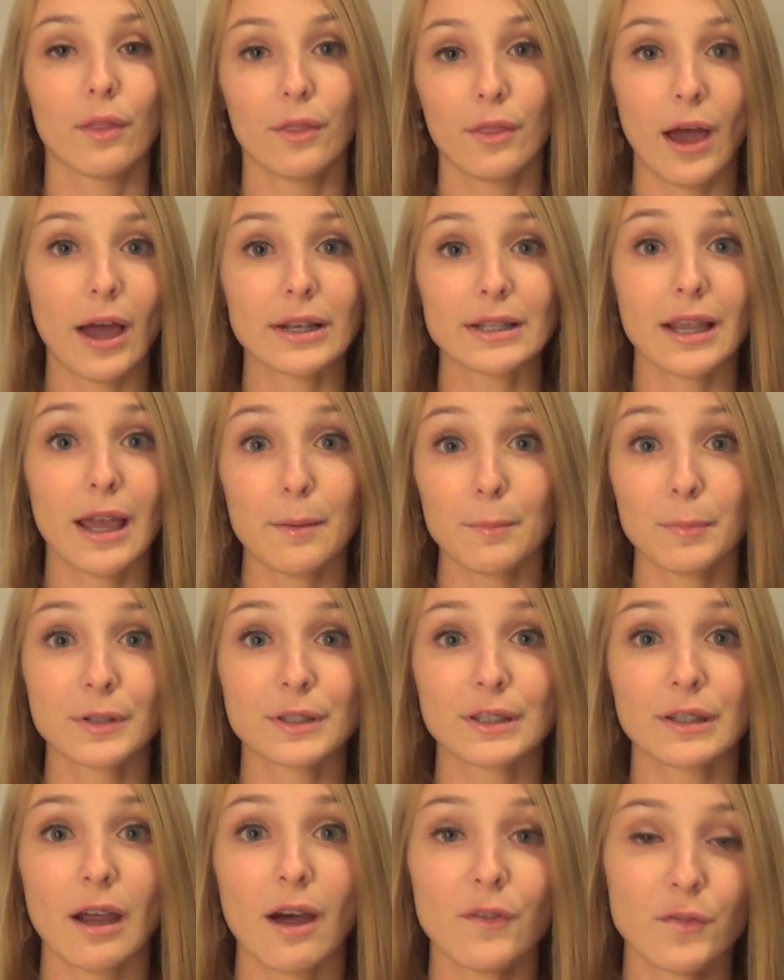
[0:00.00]
that type of
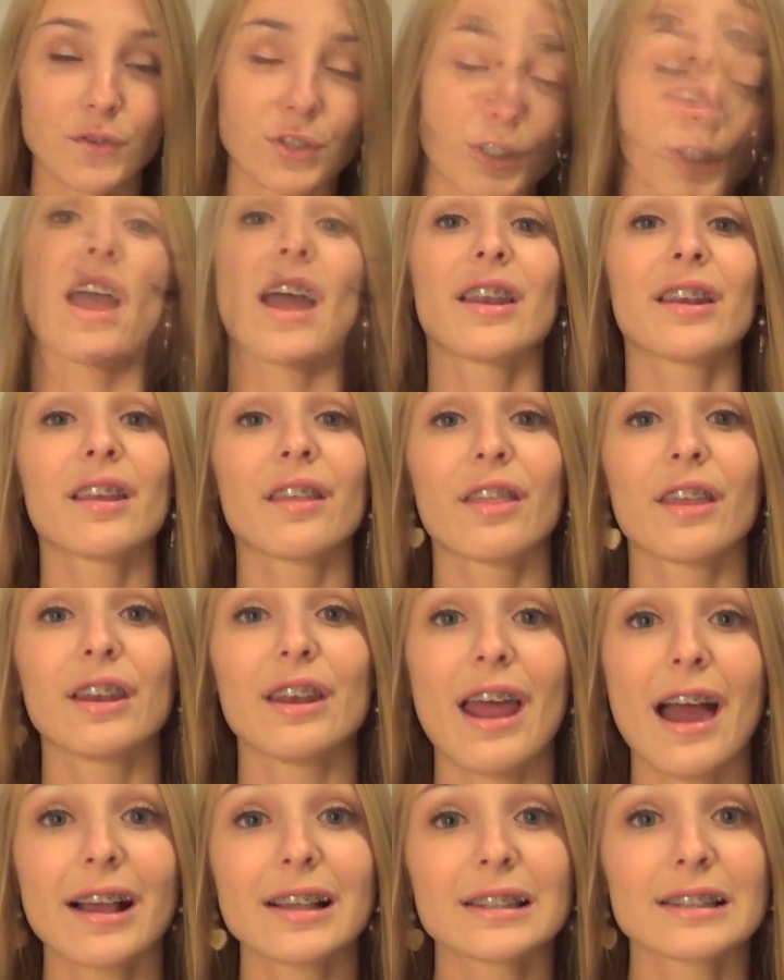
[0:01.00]
stuff. Then the
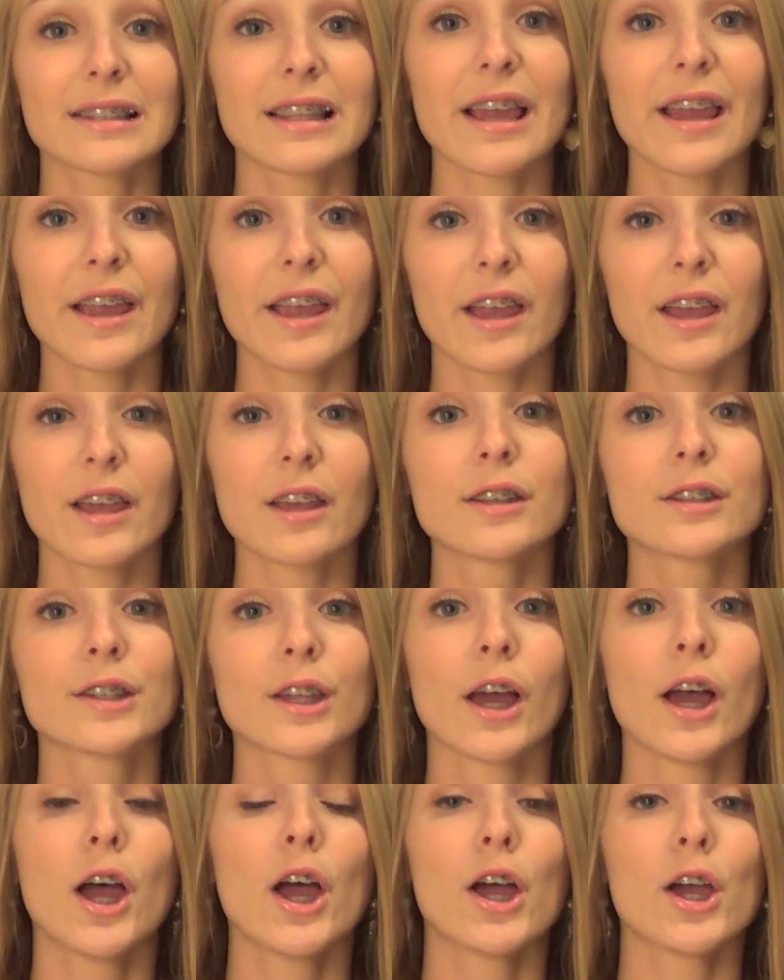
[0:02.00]
next thing
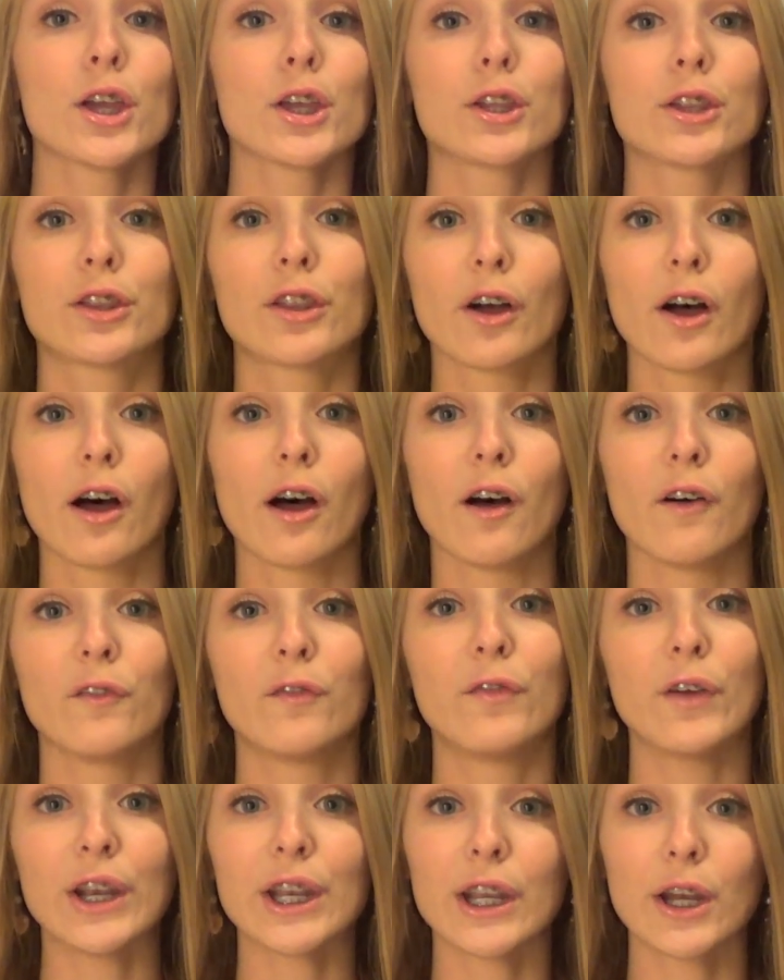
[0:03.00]
is
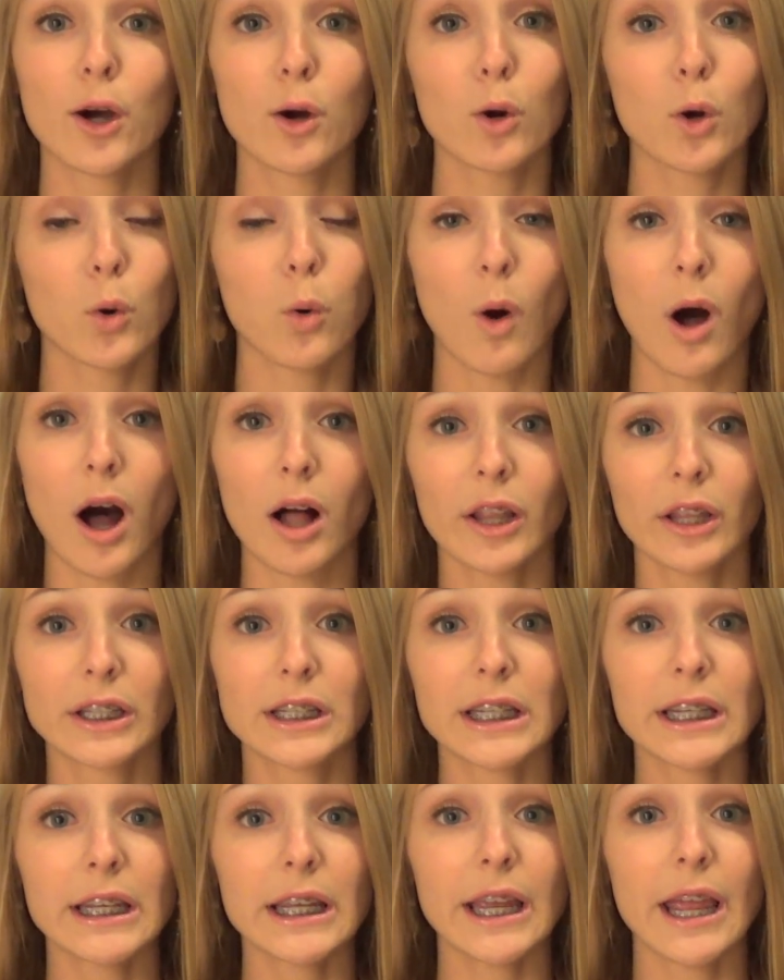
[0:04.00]
the video
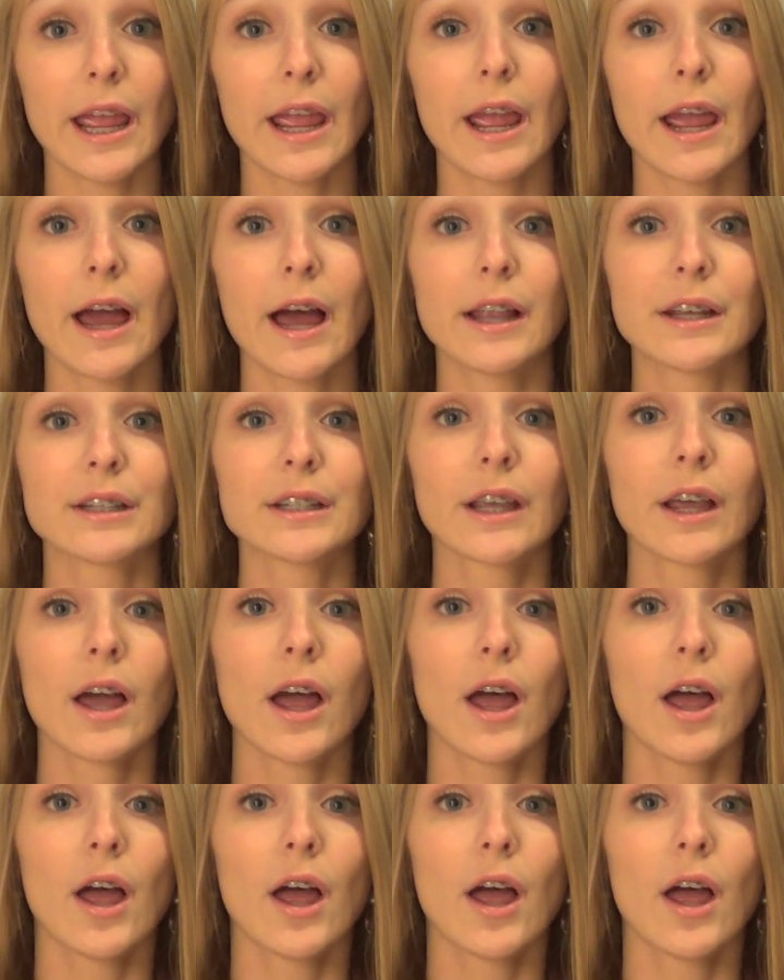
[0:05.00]
quality, and